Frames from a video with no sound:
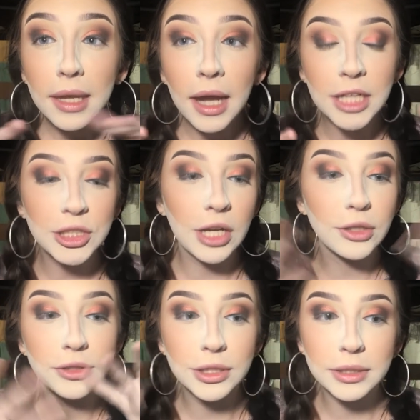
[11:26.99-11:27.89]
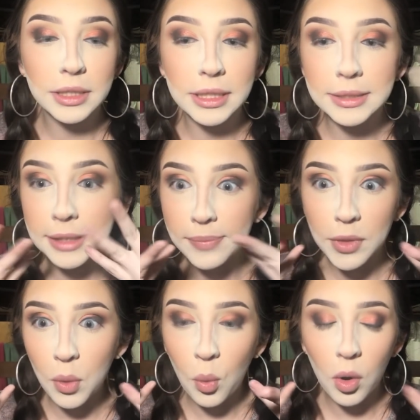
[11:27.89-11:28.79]
eyeshadow, just except
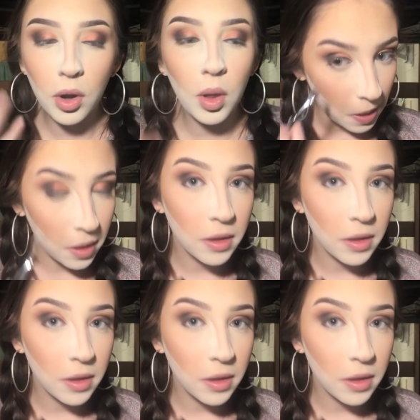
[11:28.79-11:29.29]
the coral.